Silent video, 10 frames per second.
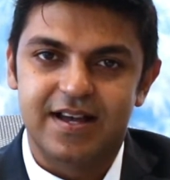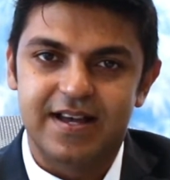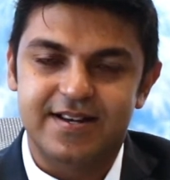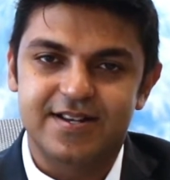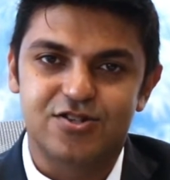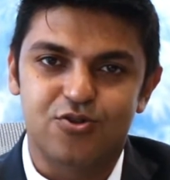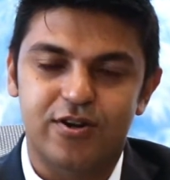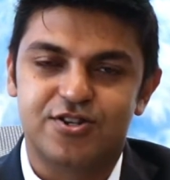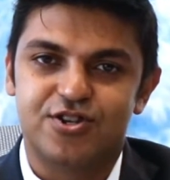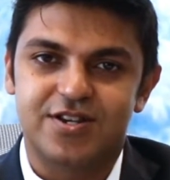it is
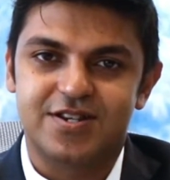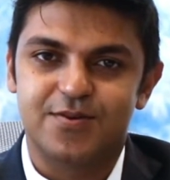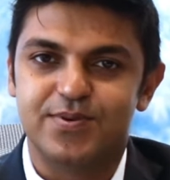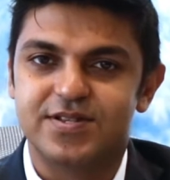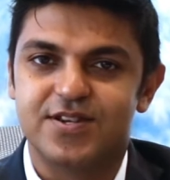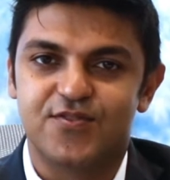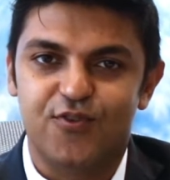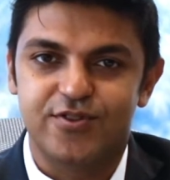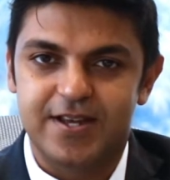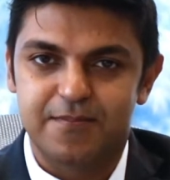not just a business
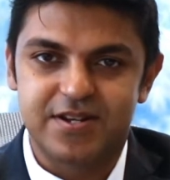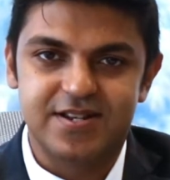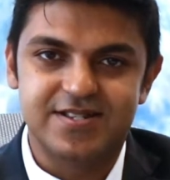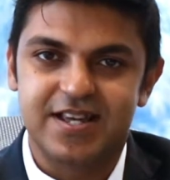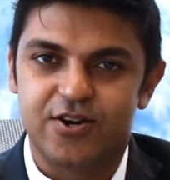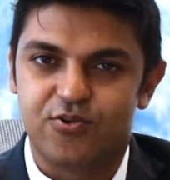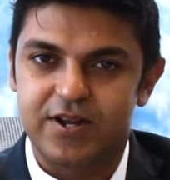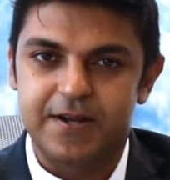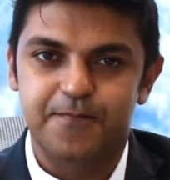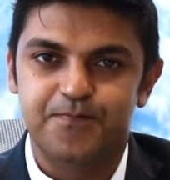for them, it is their
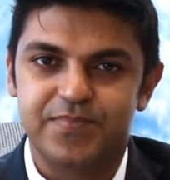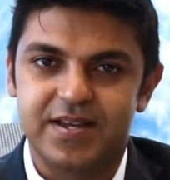dream,